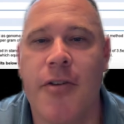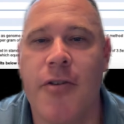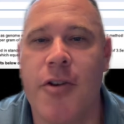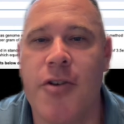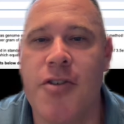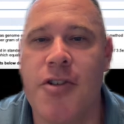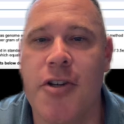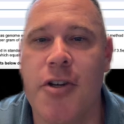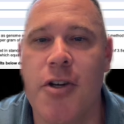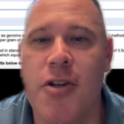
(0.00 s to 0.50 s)

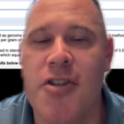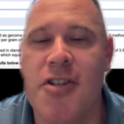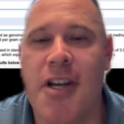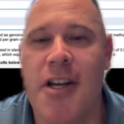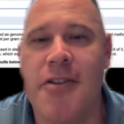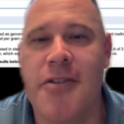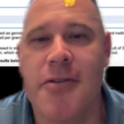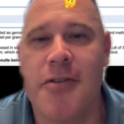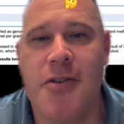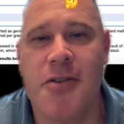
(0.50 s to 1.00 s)
there's a good
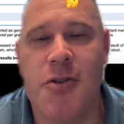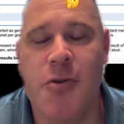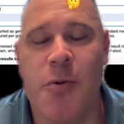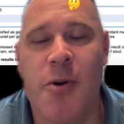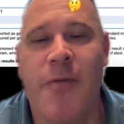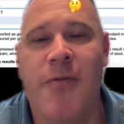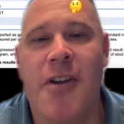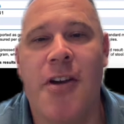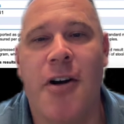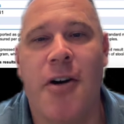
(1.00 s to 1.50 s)
chance that this is one
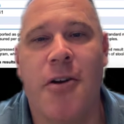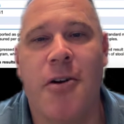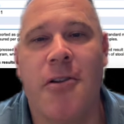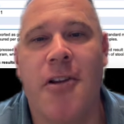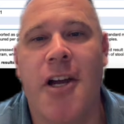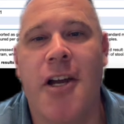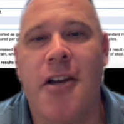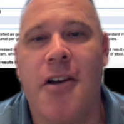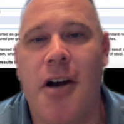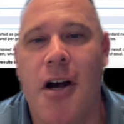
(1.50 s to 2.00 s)
of the
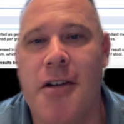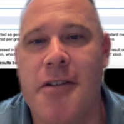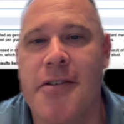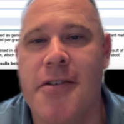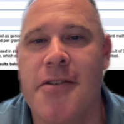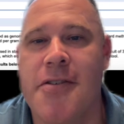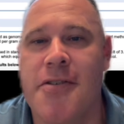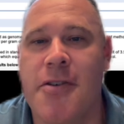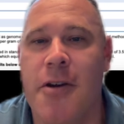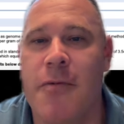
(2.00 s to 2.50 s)
underlying
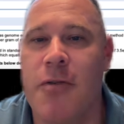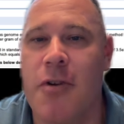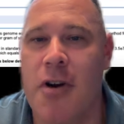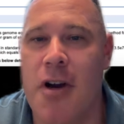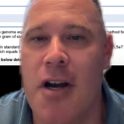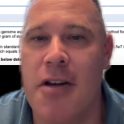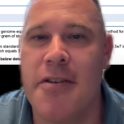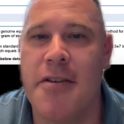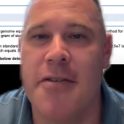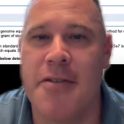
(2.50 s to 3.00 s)
causes of their
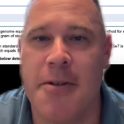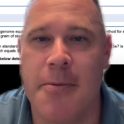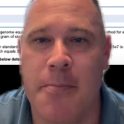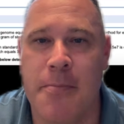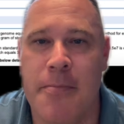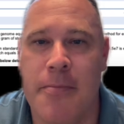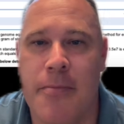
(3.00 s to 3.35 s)
autism.